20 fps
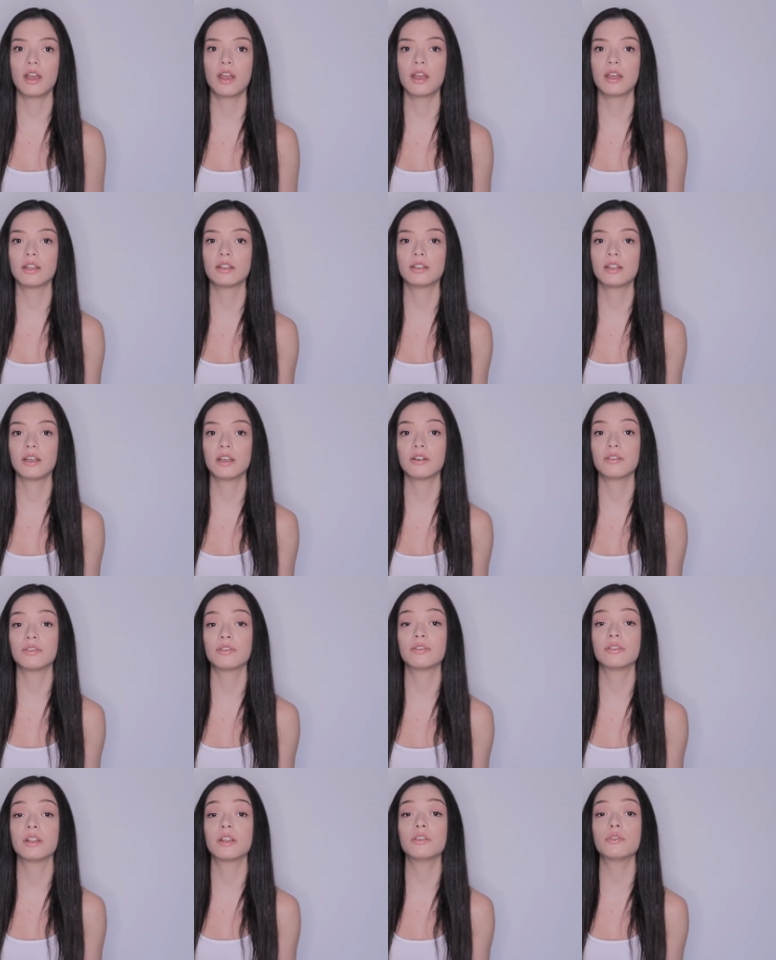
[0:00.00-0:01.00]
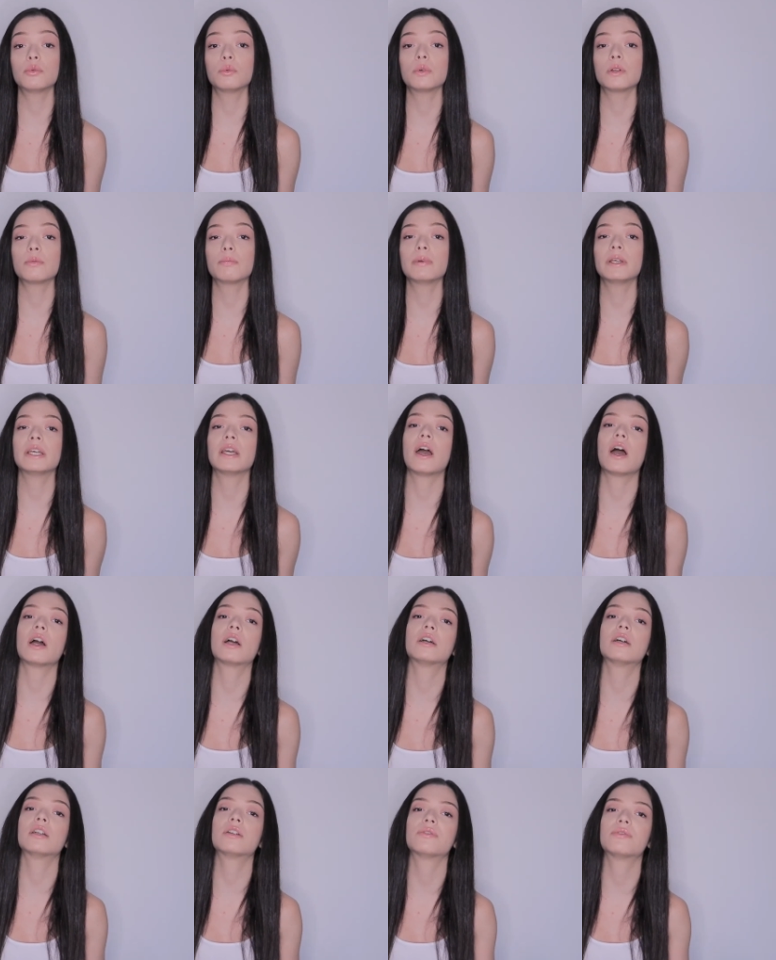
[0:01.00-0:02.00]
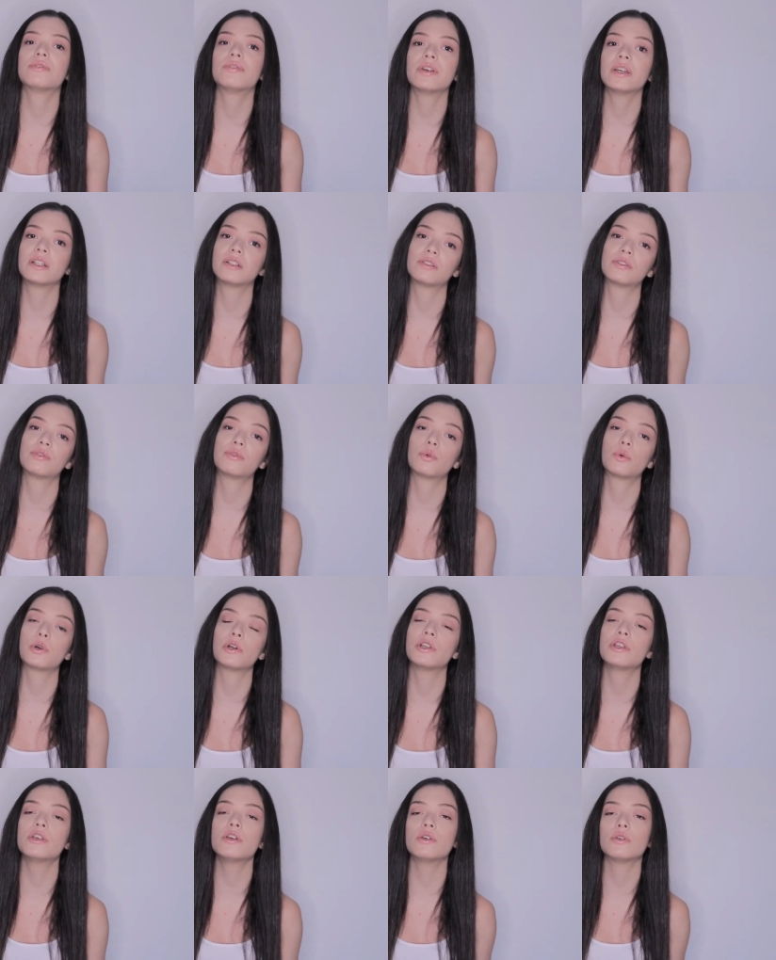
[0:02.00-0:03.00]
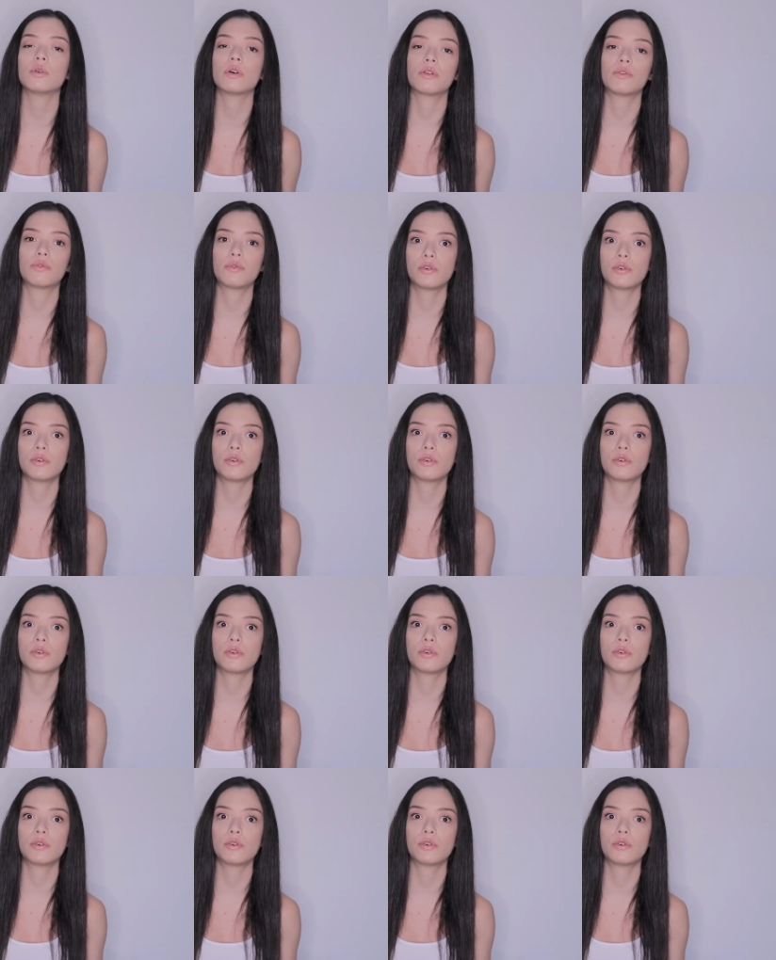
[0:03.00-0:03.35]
and if this would be a good fit for you,